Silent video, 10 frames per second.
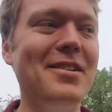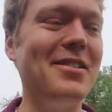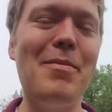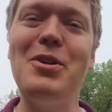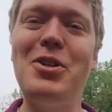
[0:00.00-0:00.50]

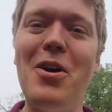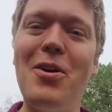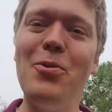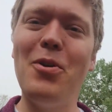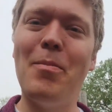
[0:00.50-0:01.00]
So let me
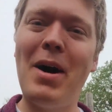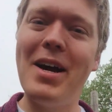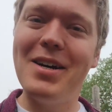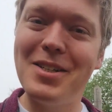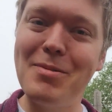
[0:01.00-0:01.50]
show you
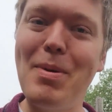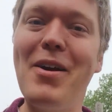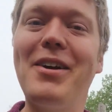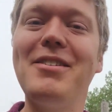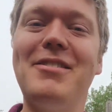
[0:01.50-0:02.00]
my
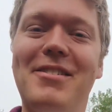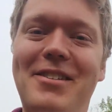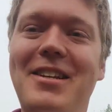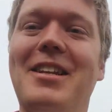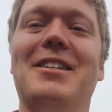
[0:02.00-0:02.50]
asparagus
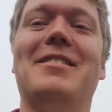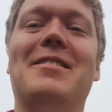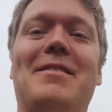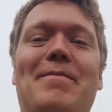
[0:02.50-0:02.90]
seedlings.